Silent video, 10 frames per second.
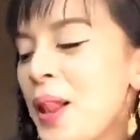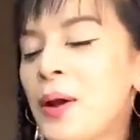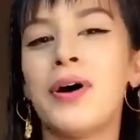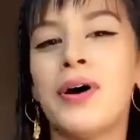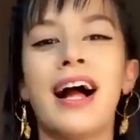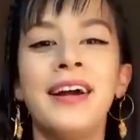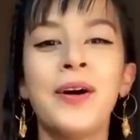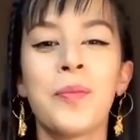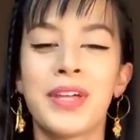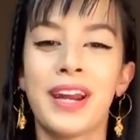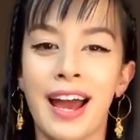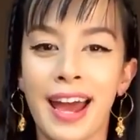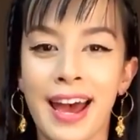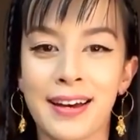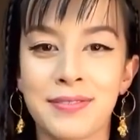well, I hope that I
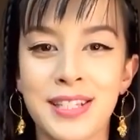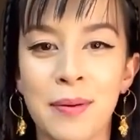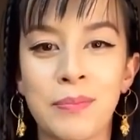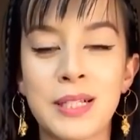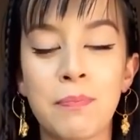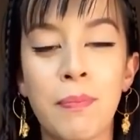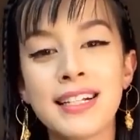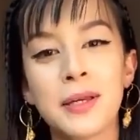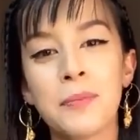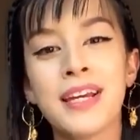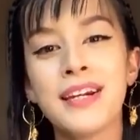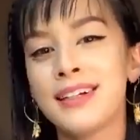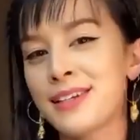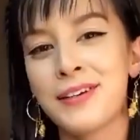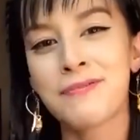have some spicy
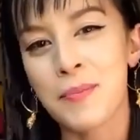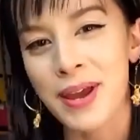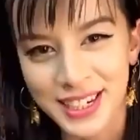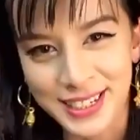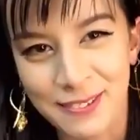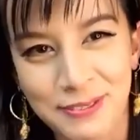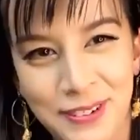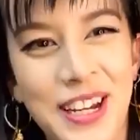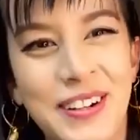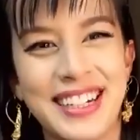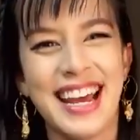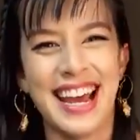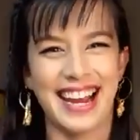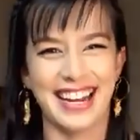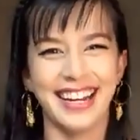peanuts of information for you
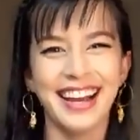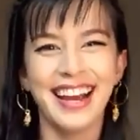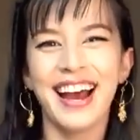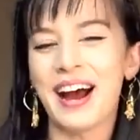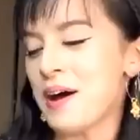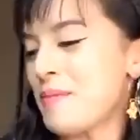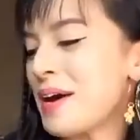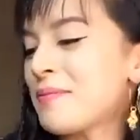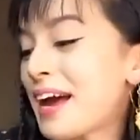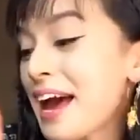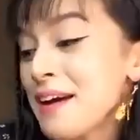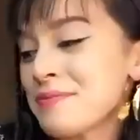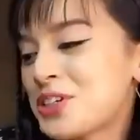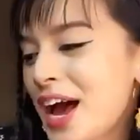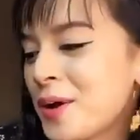today. Um, I, I, have the
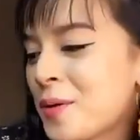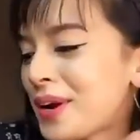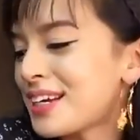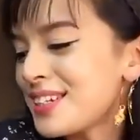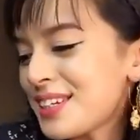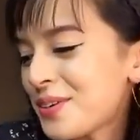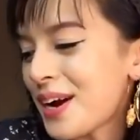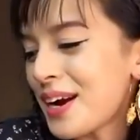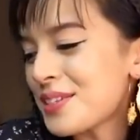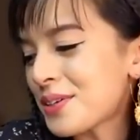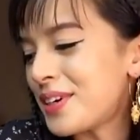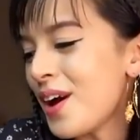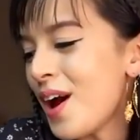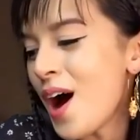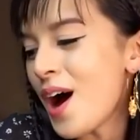chat open. I can see you guys are in
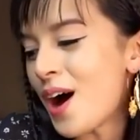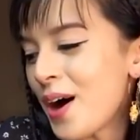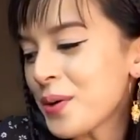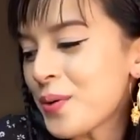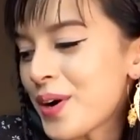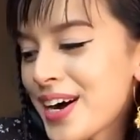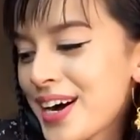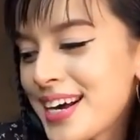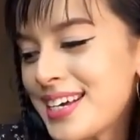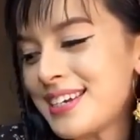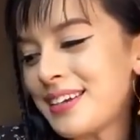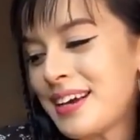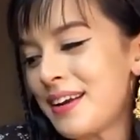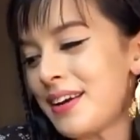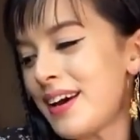Ottawa and
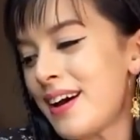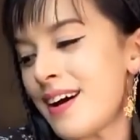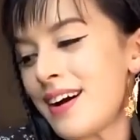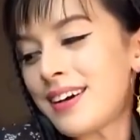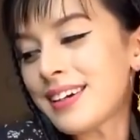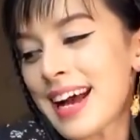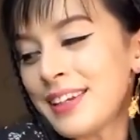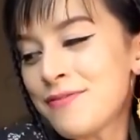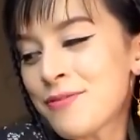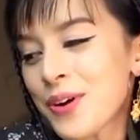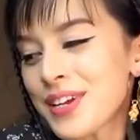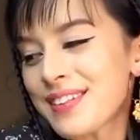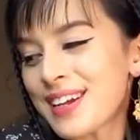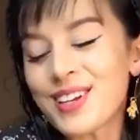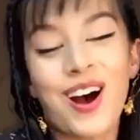and uh, California.
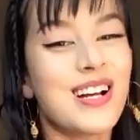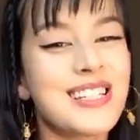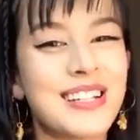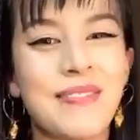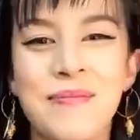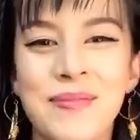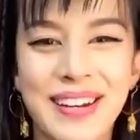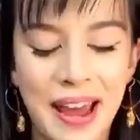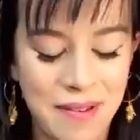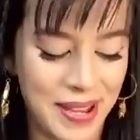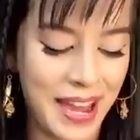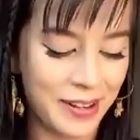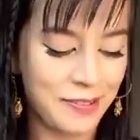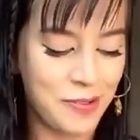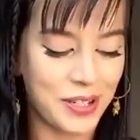That's awesome. I'm in I'm in
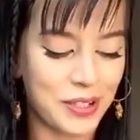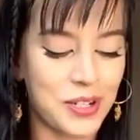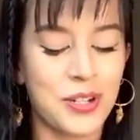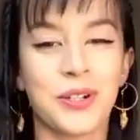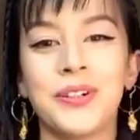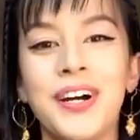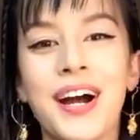California too.